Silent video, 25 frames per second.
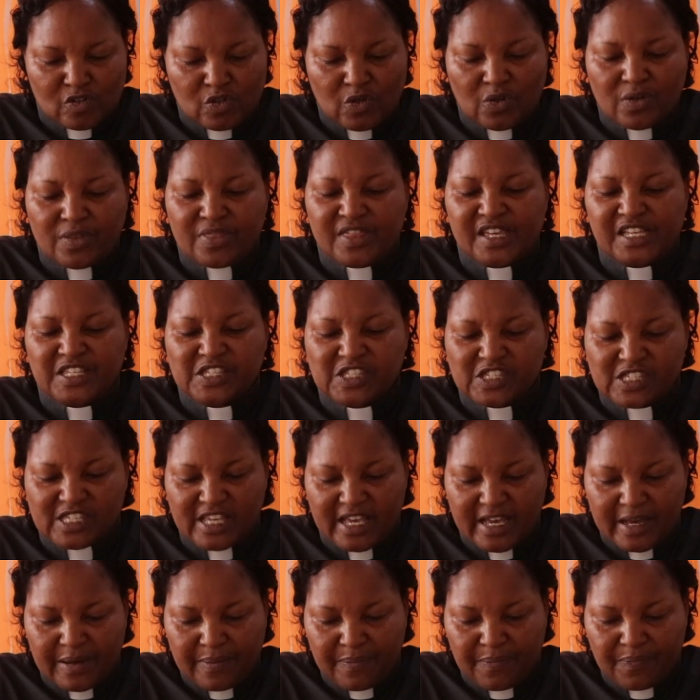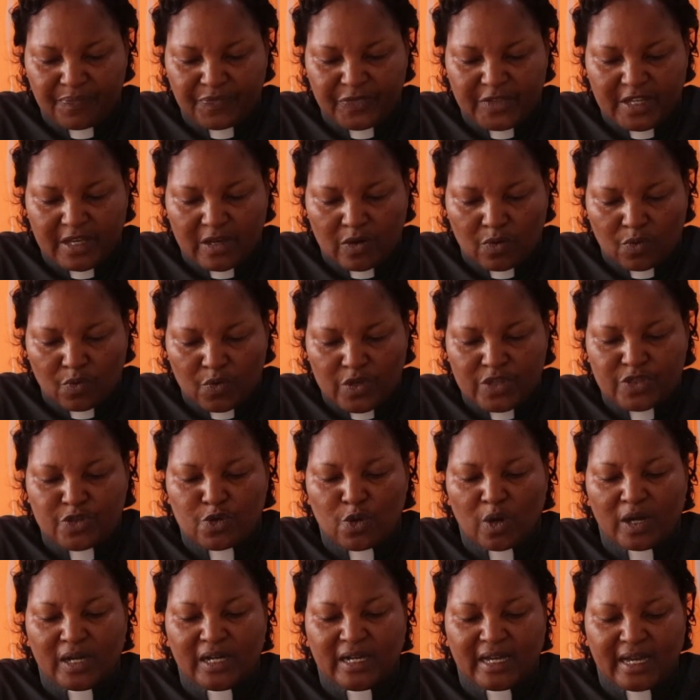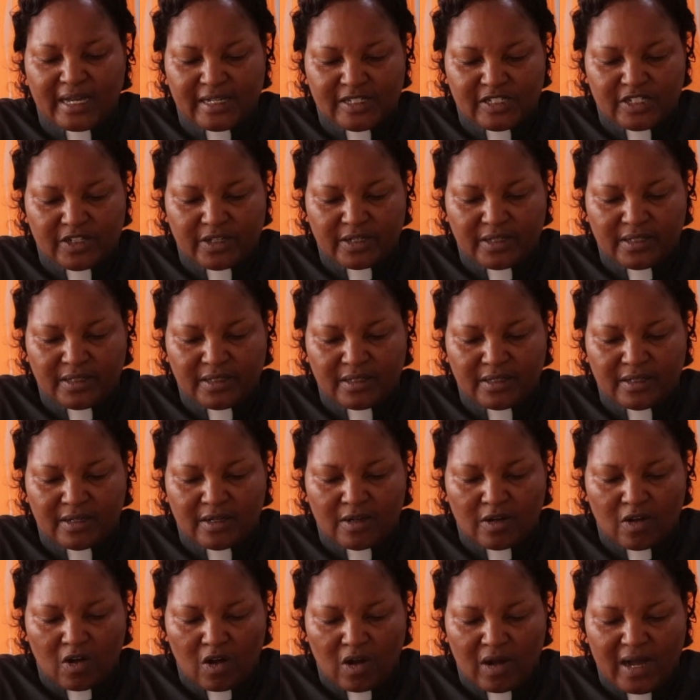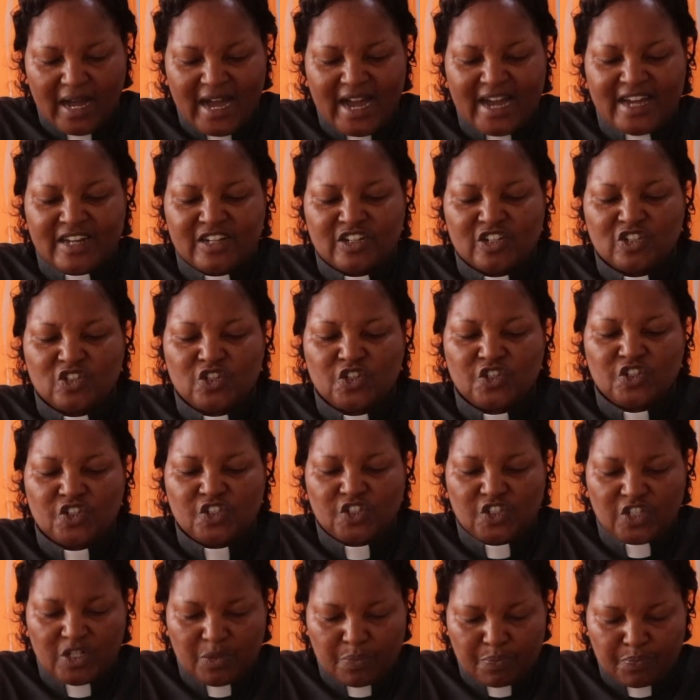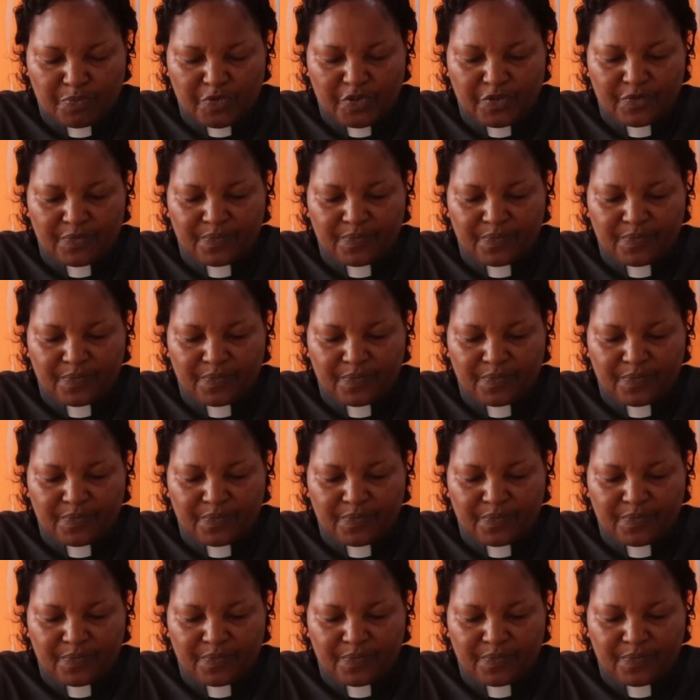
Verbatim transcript: Do the same with your cattle and sheep